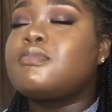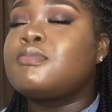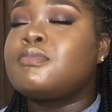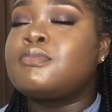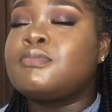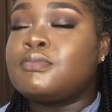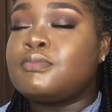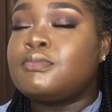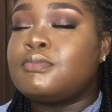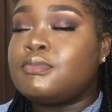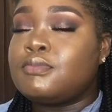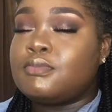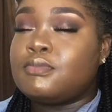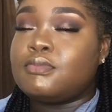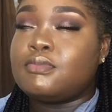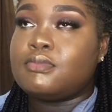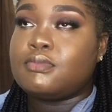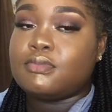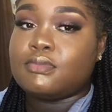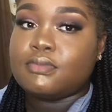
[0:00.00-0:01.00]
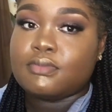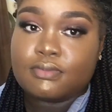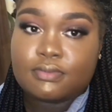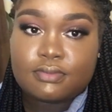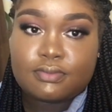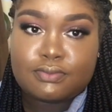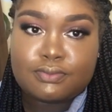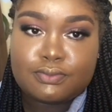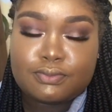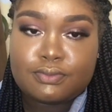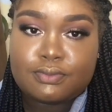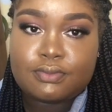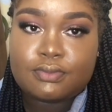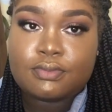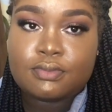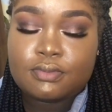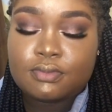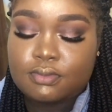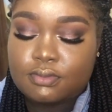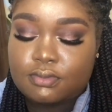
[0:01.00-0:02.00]
So now I'm just setting my
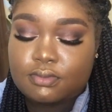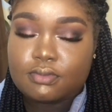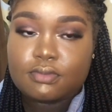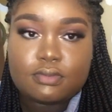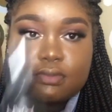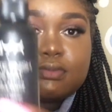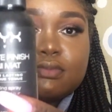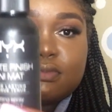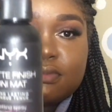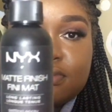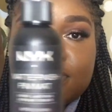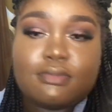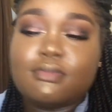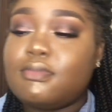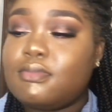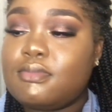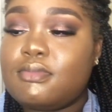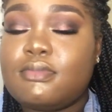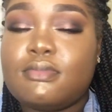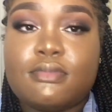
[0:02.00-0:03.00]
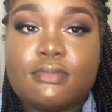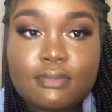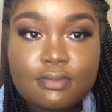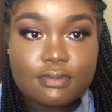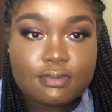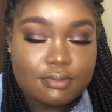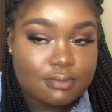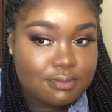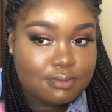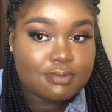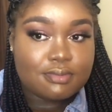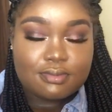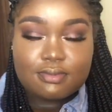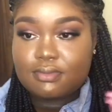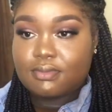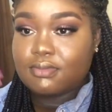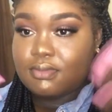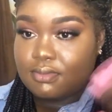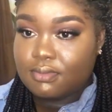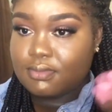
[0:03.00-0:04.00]
face with my NYX Matte Finish Spray,
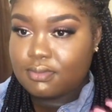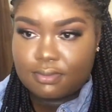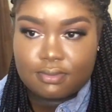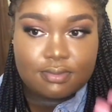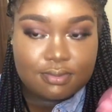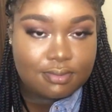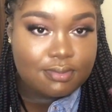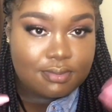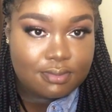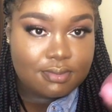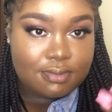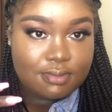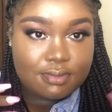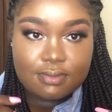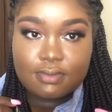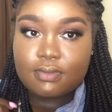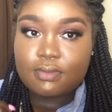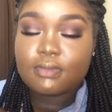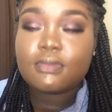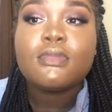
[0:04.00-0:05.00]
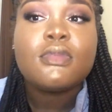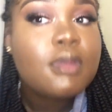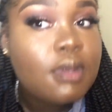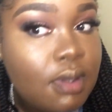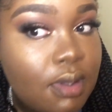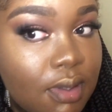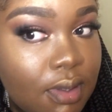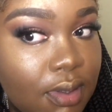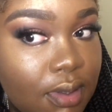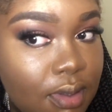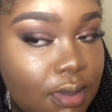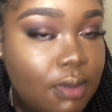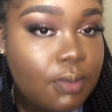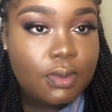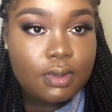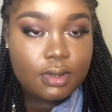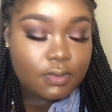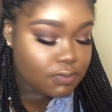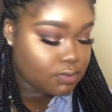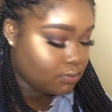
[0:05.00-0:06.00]
and
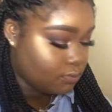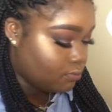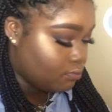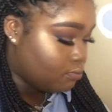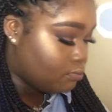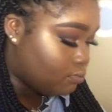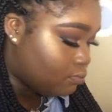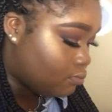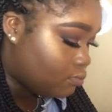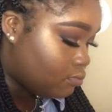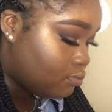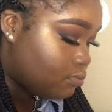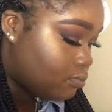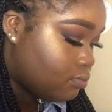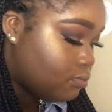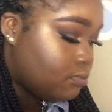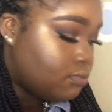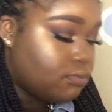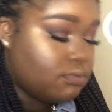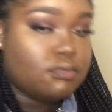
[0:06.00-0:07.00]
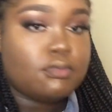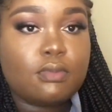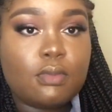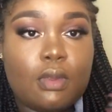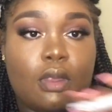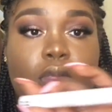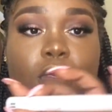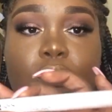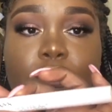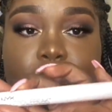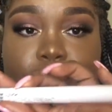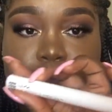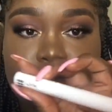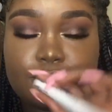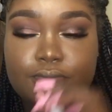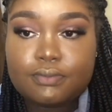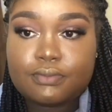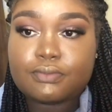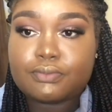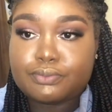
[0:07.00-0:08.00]
I'm feeling the
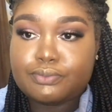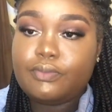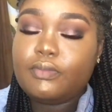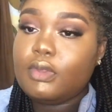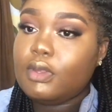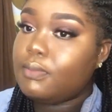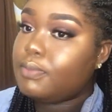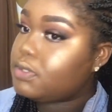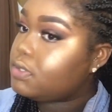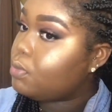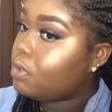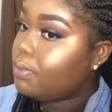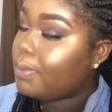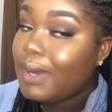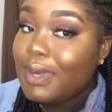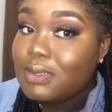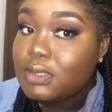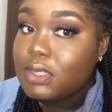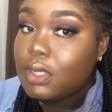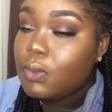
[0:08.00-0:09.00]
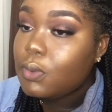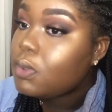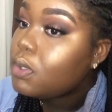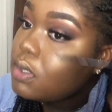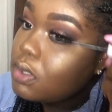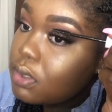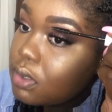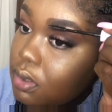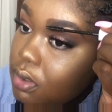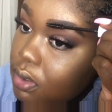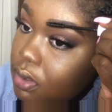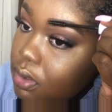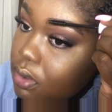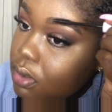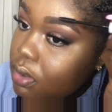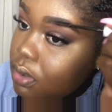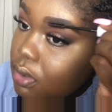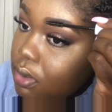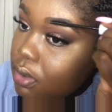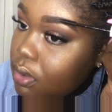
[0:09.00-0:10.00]
look. So now
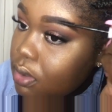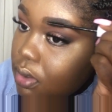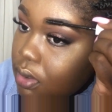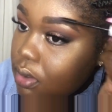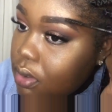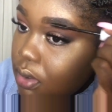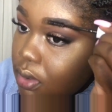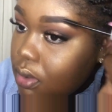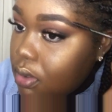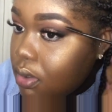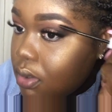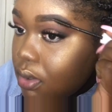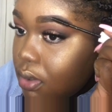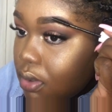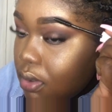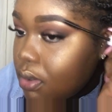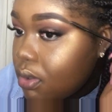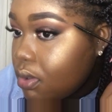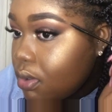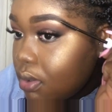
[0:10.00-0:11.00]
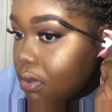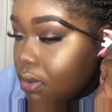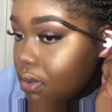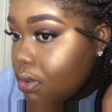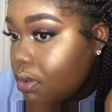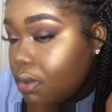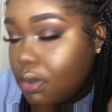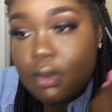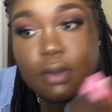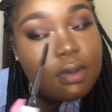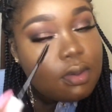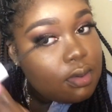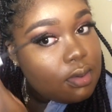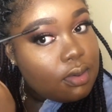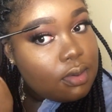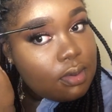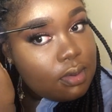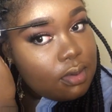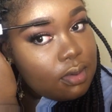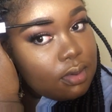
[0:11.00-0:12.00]
I'm just placing some more of the
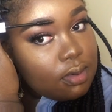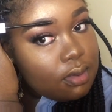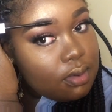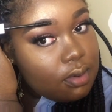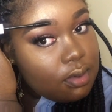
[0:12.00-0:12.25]
brow